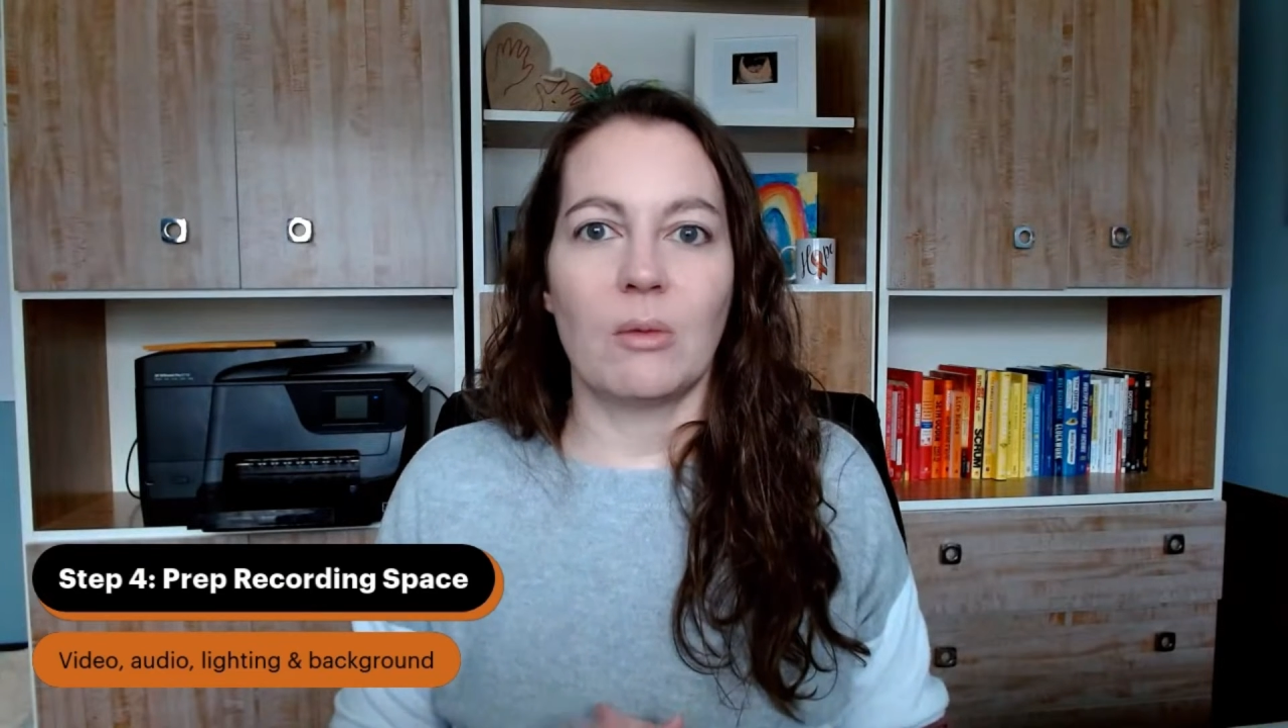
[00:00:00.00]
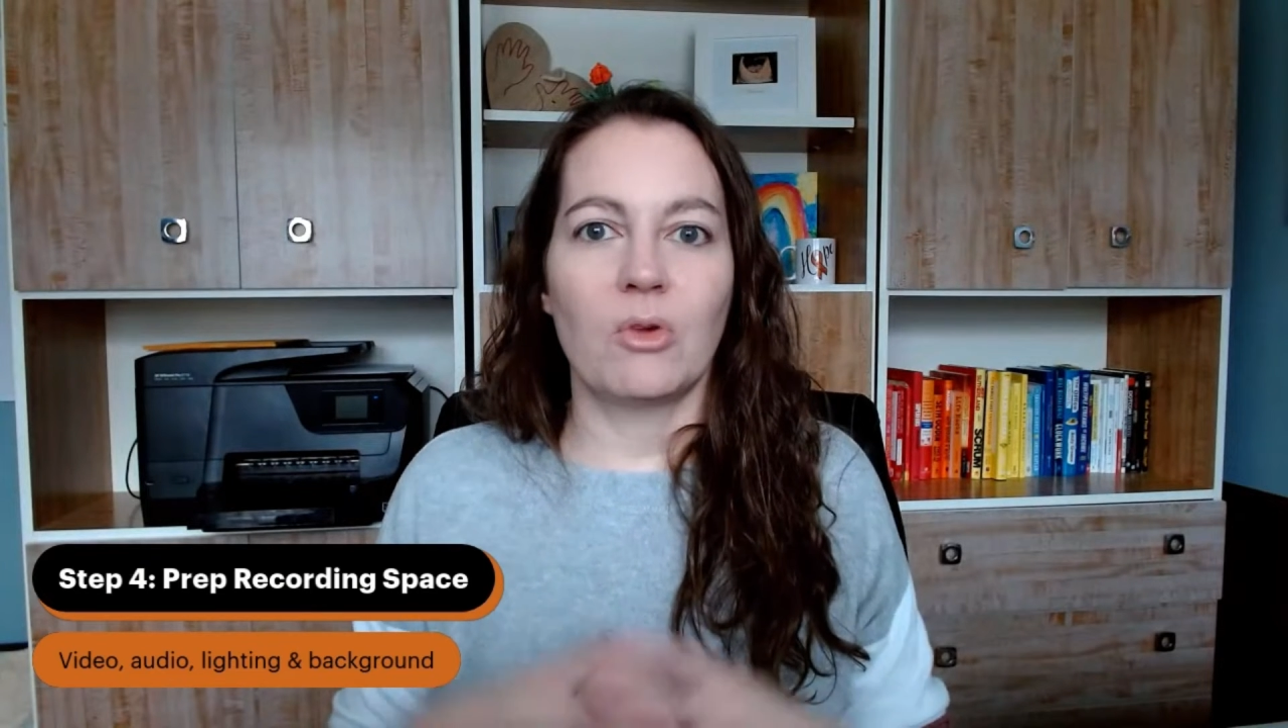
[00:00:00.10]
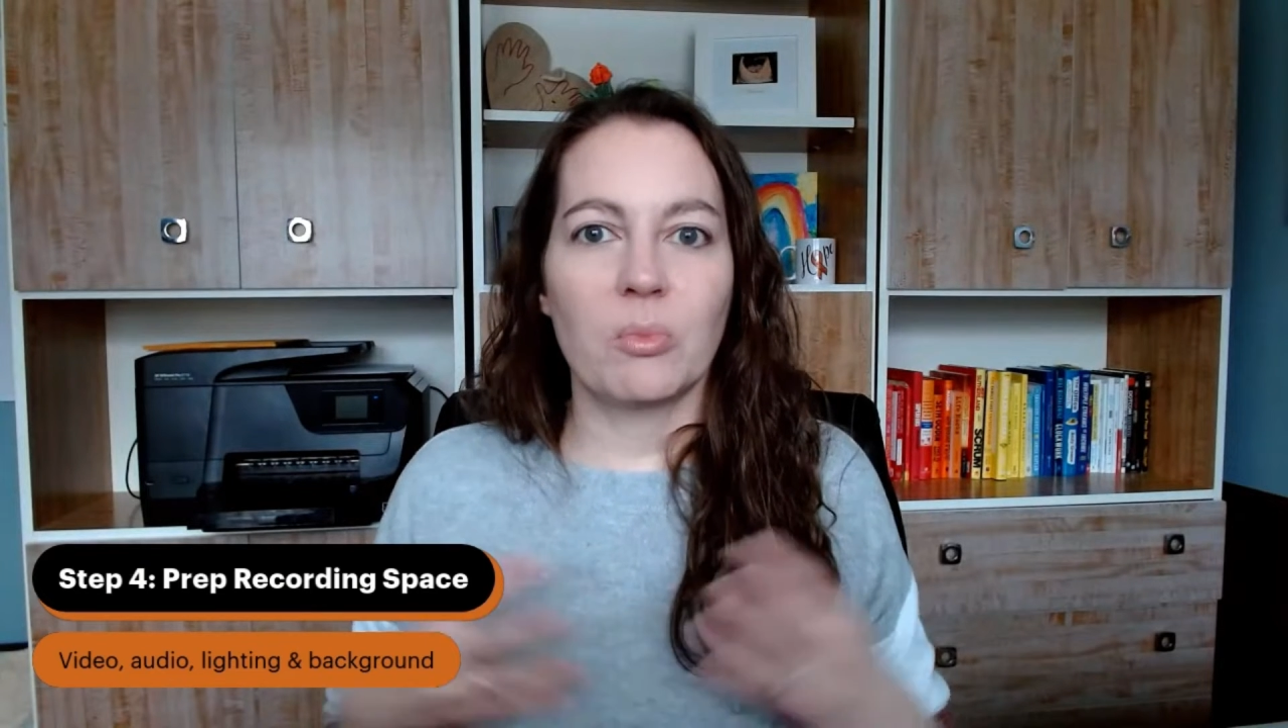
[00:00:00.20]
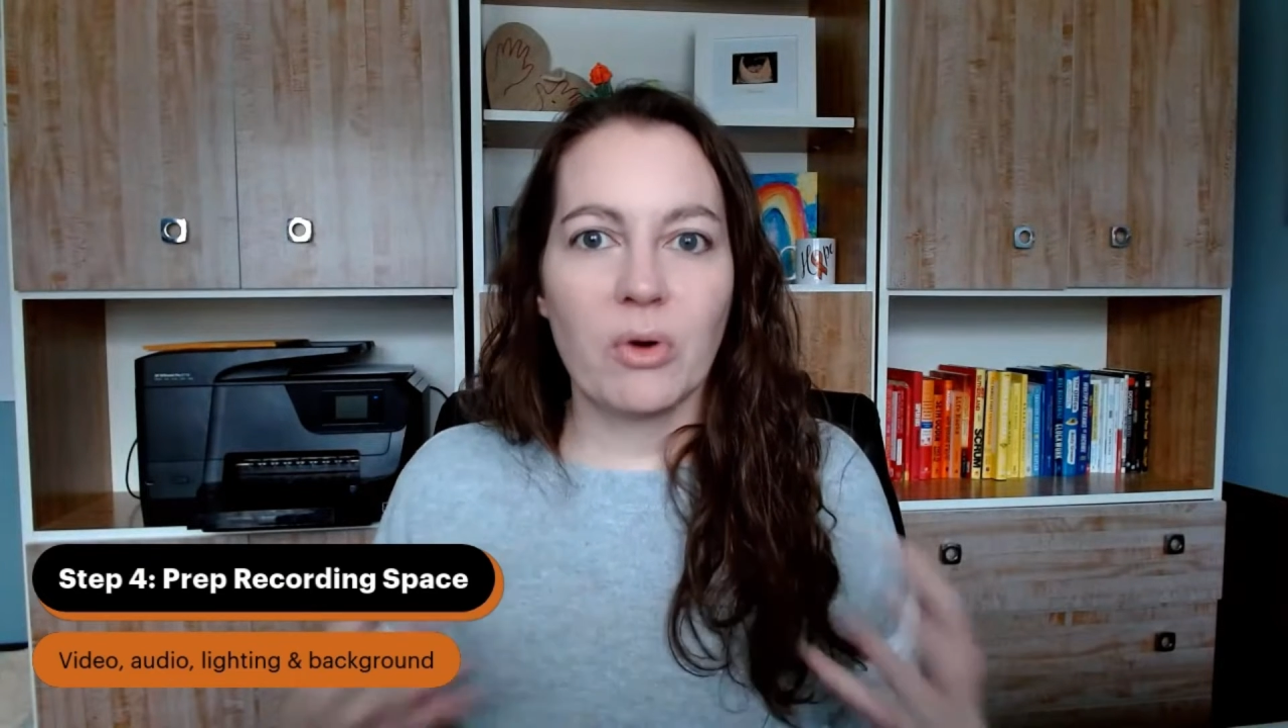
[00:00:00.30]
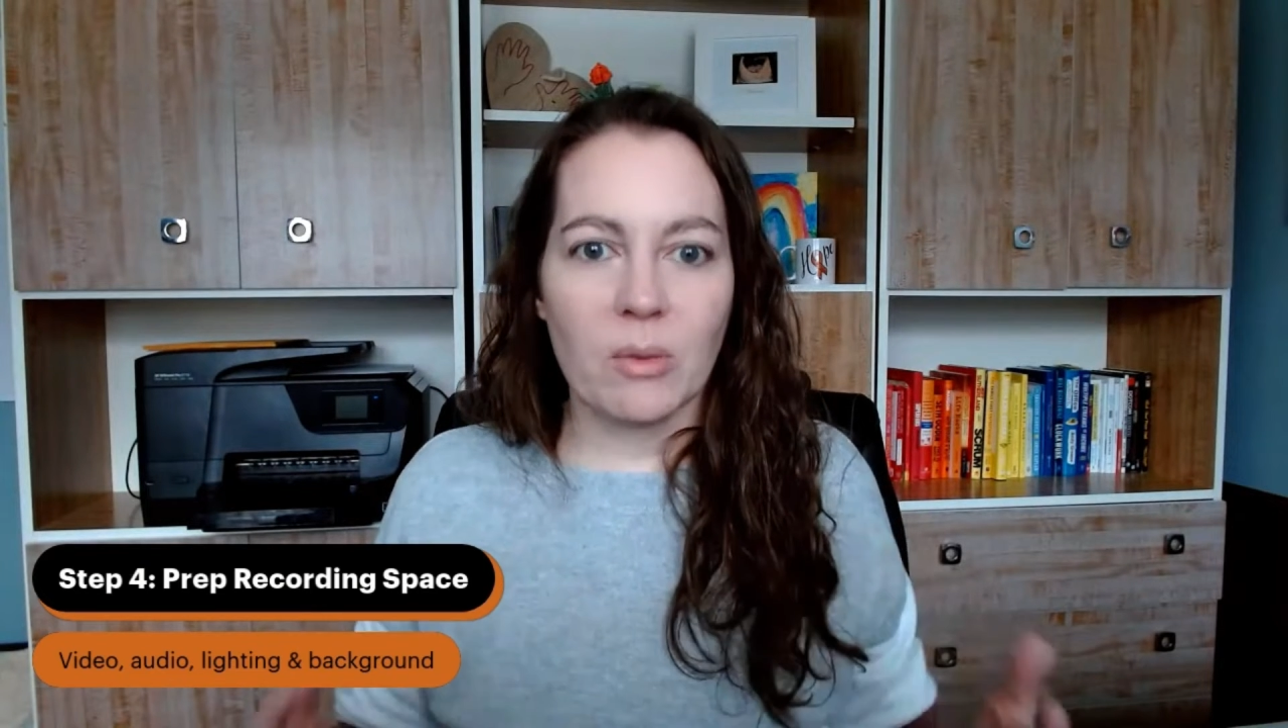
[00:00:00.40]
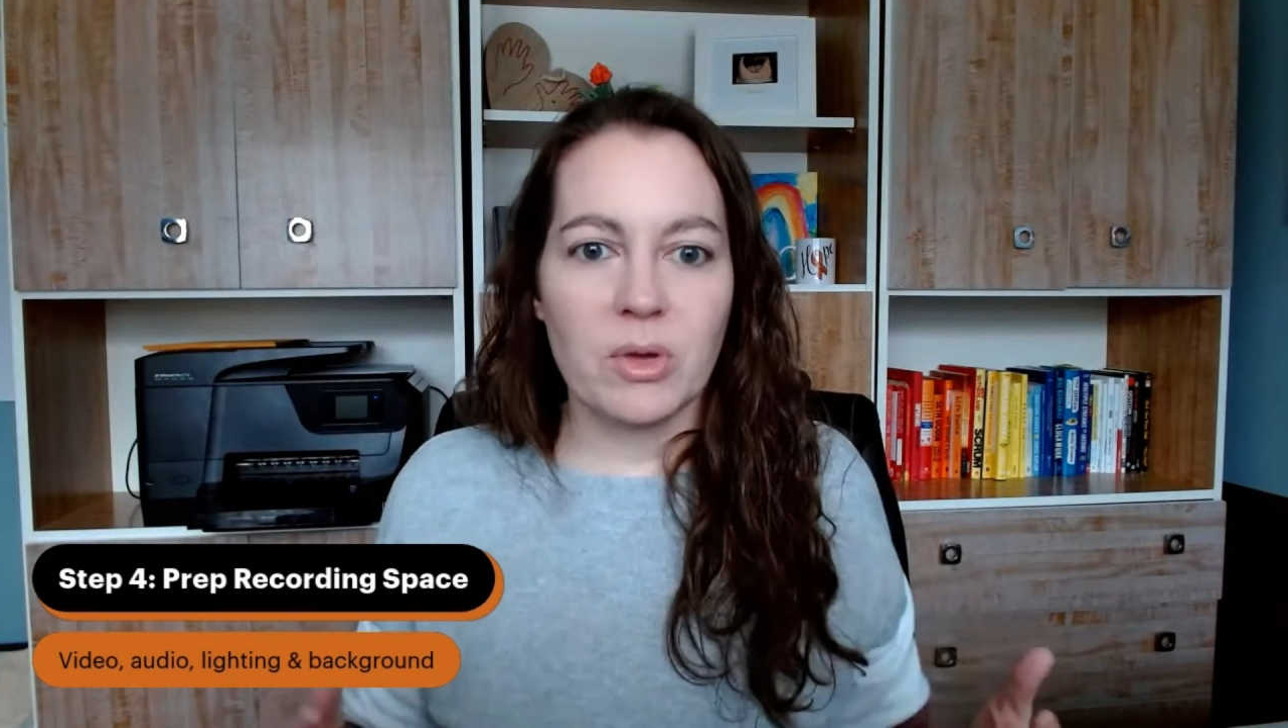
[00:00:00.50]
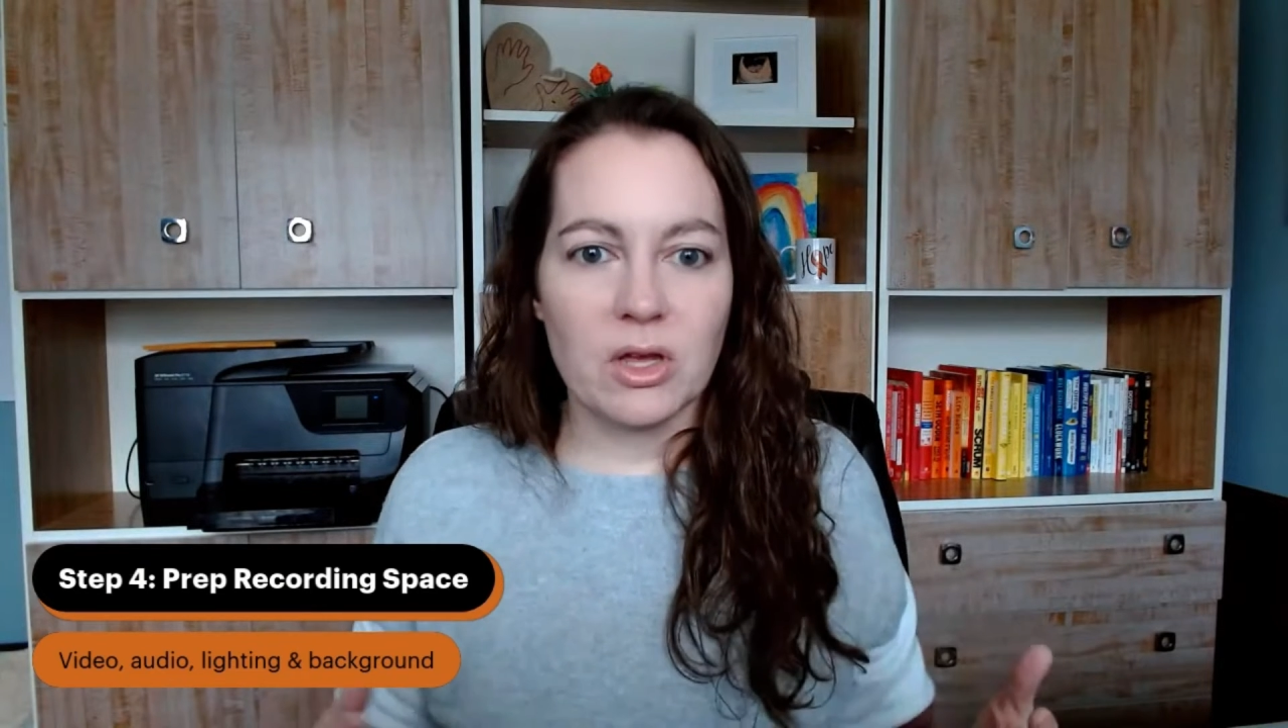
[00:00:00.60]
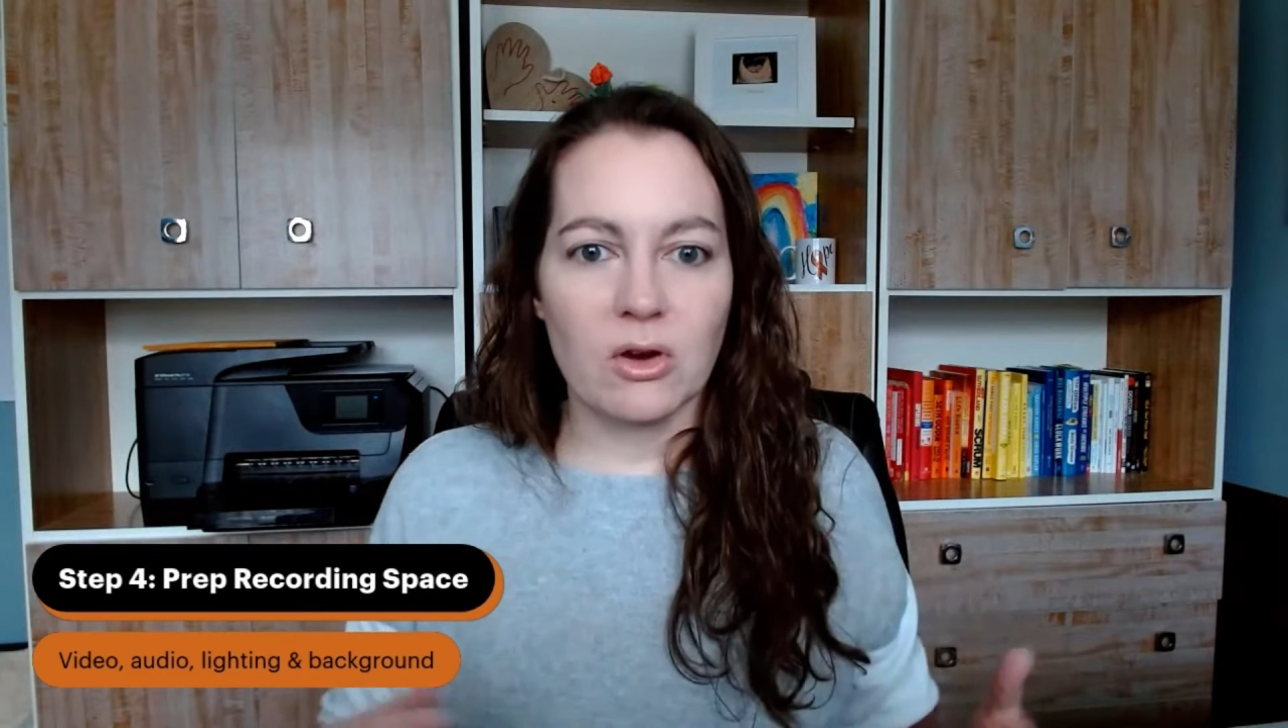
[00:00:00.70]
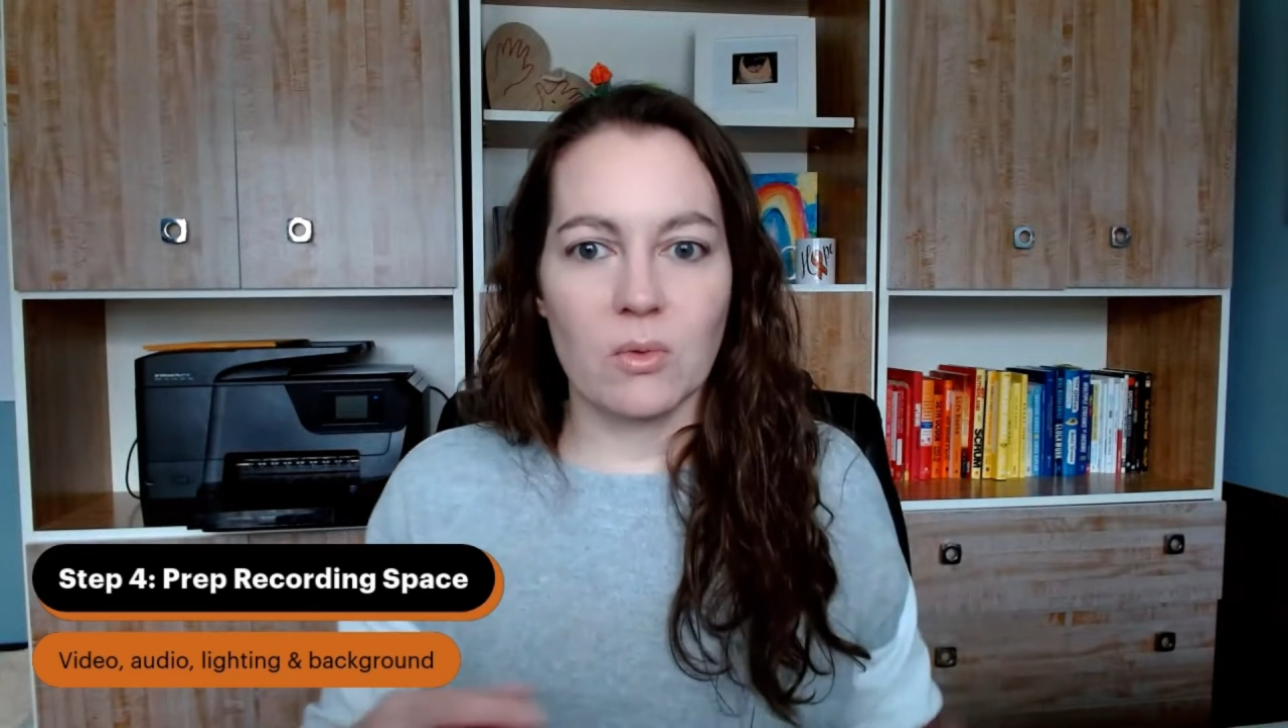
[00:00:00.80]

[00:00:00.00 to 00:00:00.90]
with prepping your